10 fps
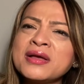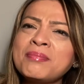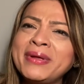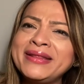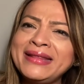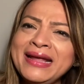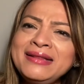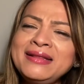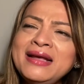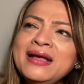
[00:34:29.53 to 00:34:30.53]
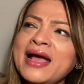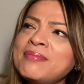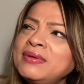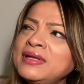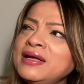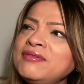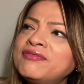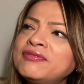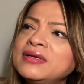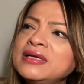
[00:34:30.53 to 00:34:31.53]
But lately, I believe
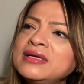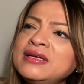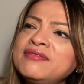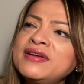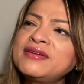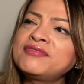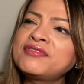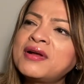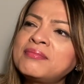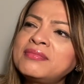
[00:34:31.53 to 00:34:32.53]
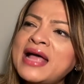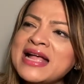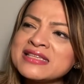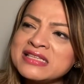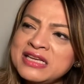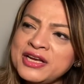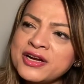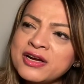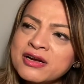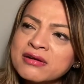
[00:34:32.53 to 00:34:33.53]
even from last
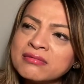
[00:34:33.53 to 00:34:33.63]
year's